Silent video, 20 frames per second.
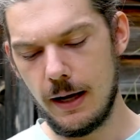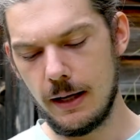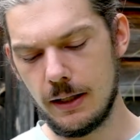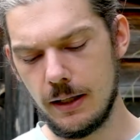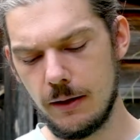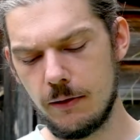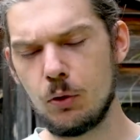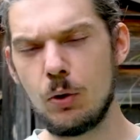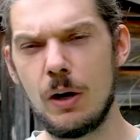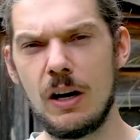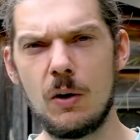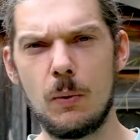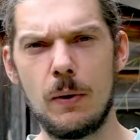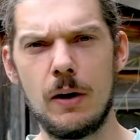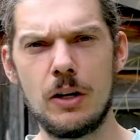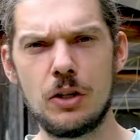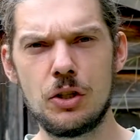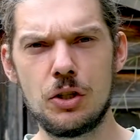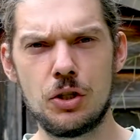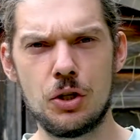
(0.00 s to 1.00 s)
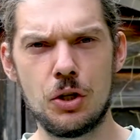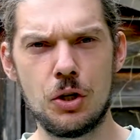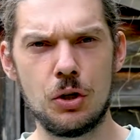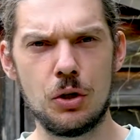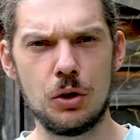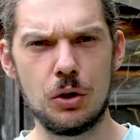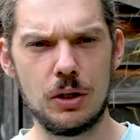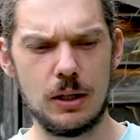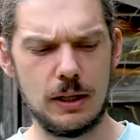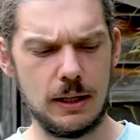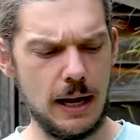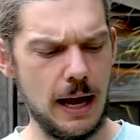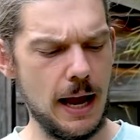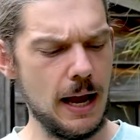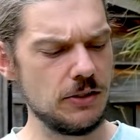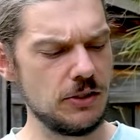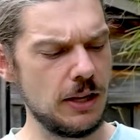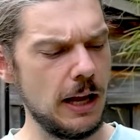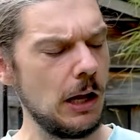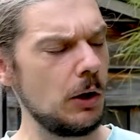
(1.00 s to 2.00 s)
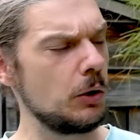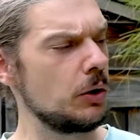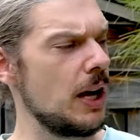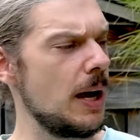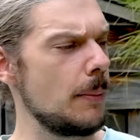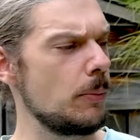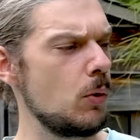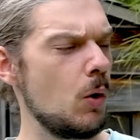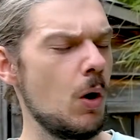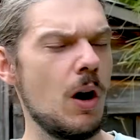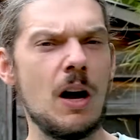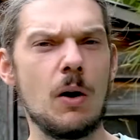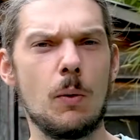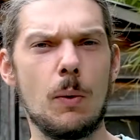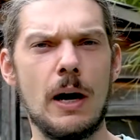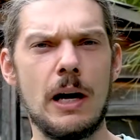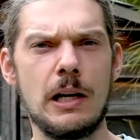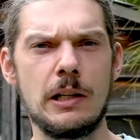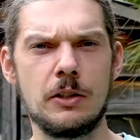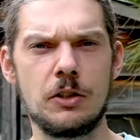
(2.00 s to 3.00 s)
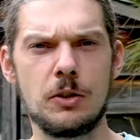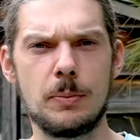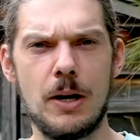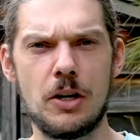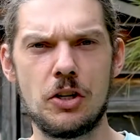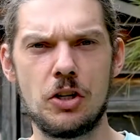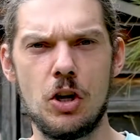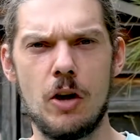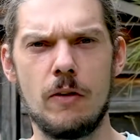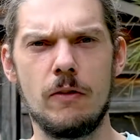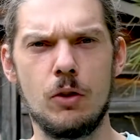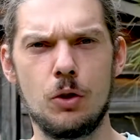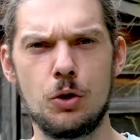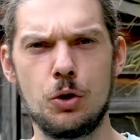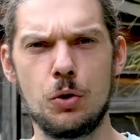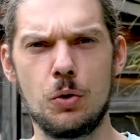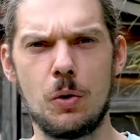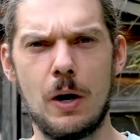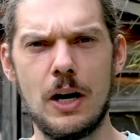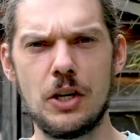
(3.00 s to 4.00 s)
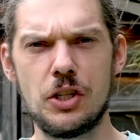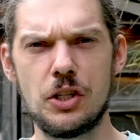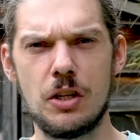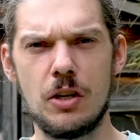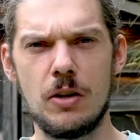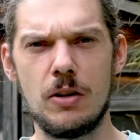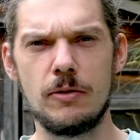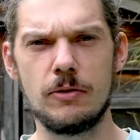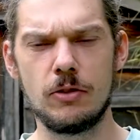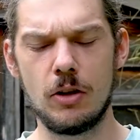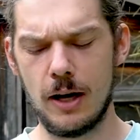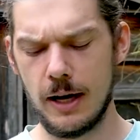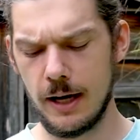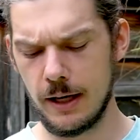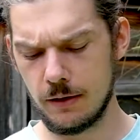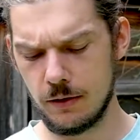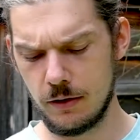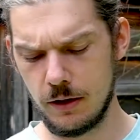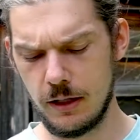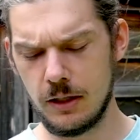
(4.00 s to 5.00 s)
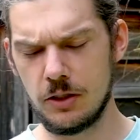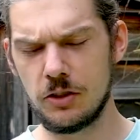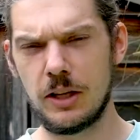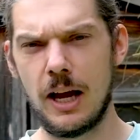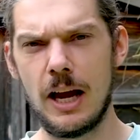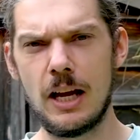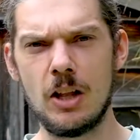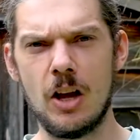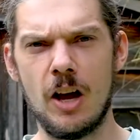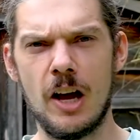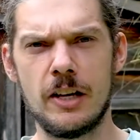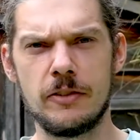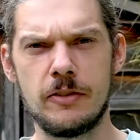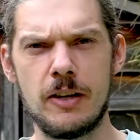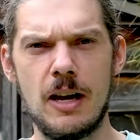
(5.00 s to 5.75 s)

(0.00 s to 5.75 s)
give credit where it's due, it has held up quite well, and especially over the duration of like the skate life.